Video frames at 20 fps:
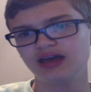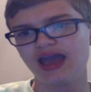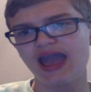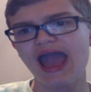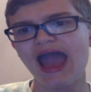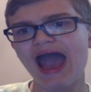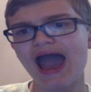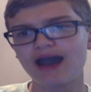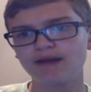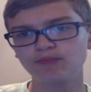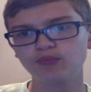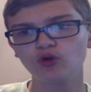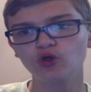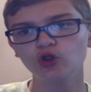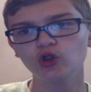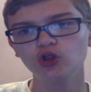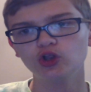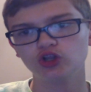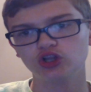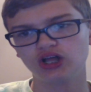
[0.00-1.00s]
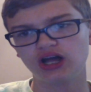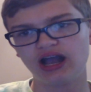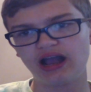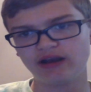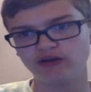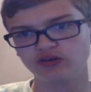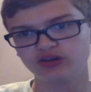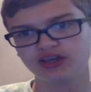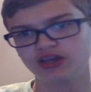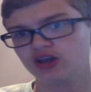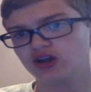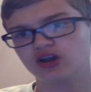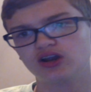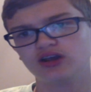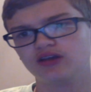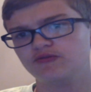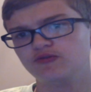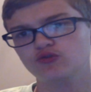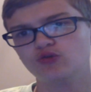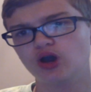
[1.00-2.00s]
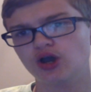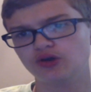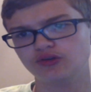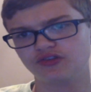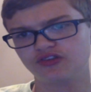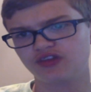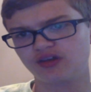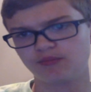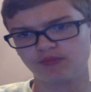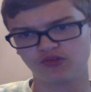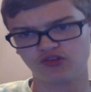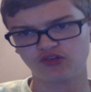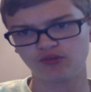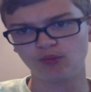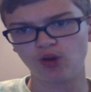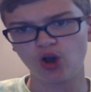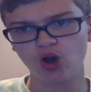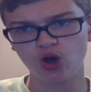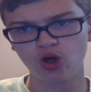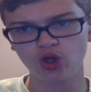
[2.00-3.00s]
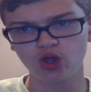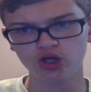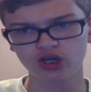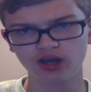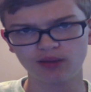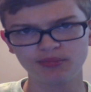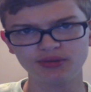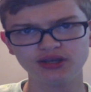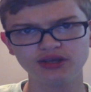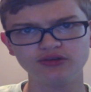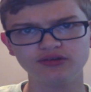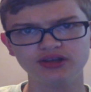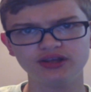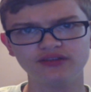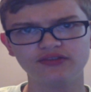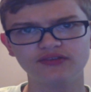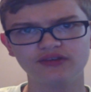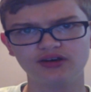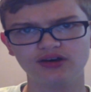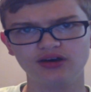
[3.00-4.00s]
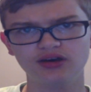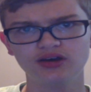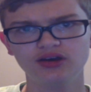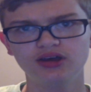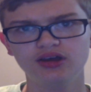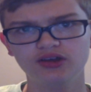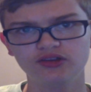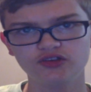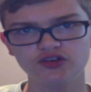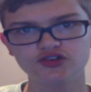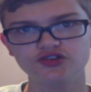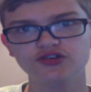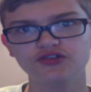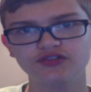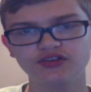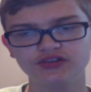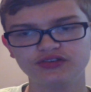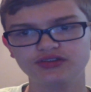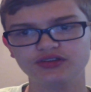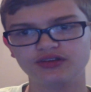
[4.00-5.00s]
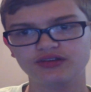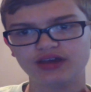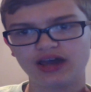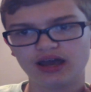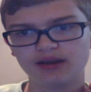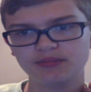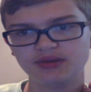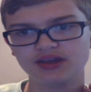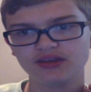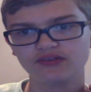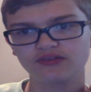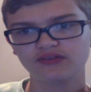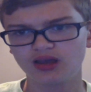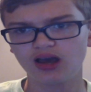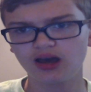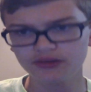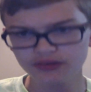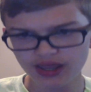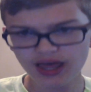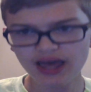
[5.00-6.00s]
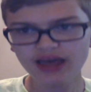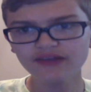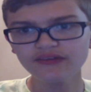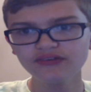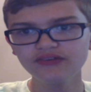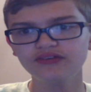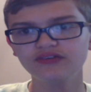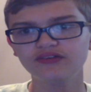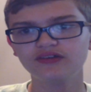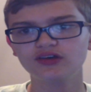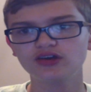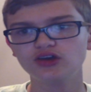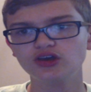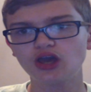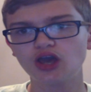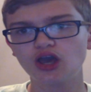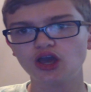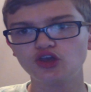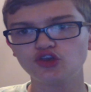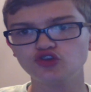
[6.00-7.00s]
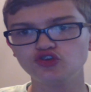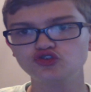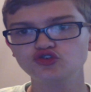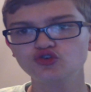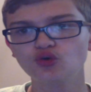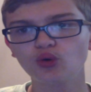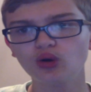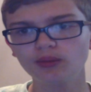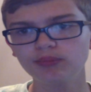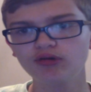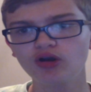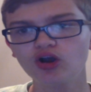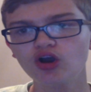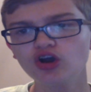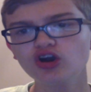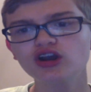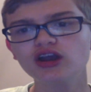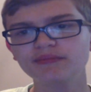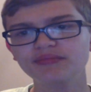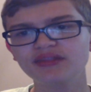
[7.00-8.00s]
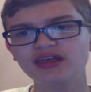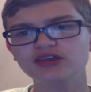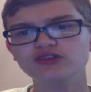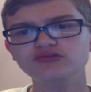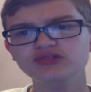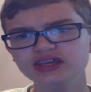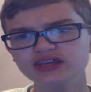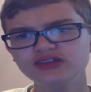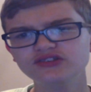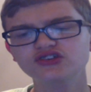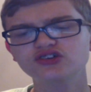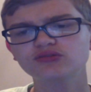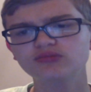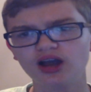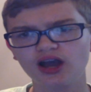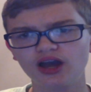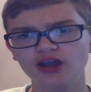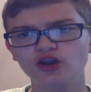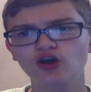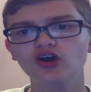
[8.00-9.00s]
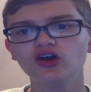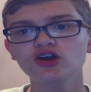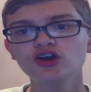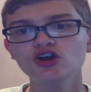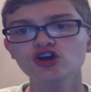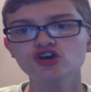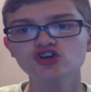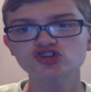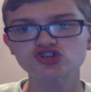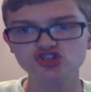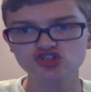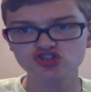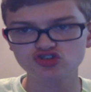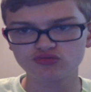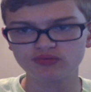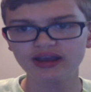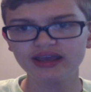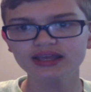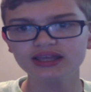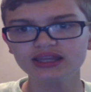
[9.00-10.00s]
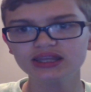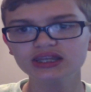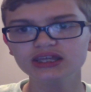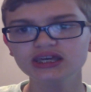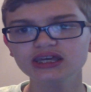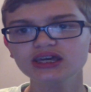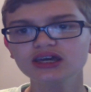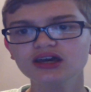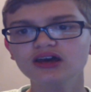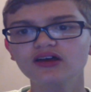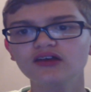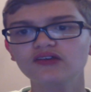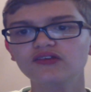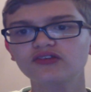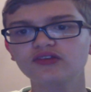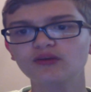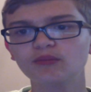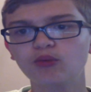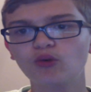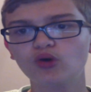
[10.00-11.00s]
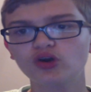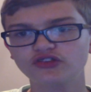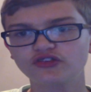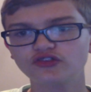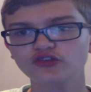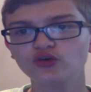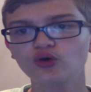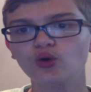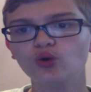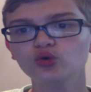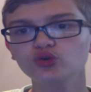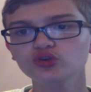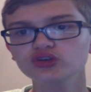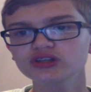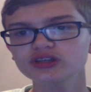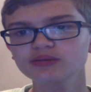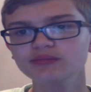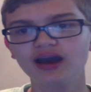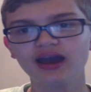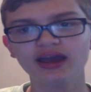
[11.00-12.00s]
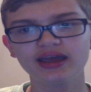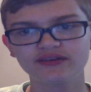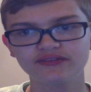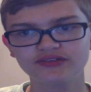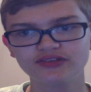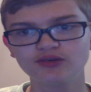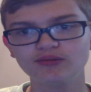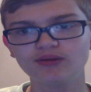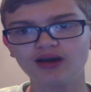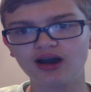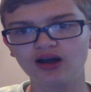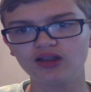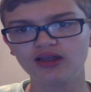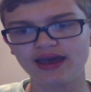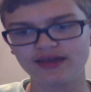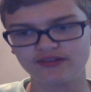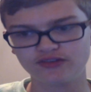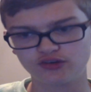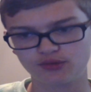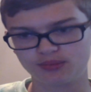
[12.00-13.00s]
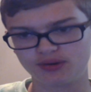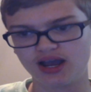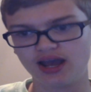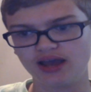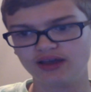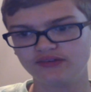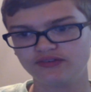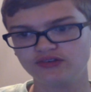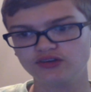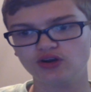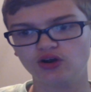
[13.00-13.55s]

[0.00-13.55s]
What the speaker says: Apple. I don't care if you own some small company who needs to choose the database. Unless your program that you need to run strictly supports only MySQL Enterprise,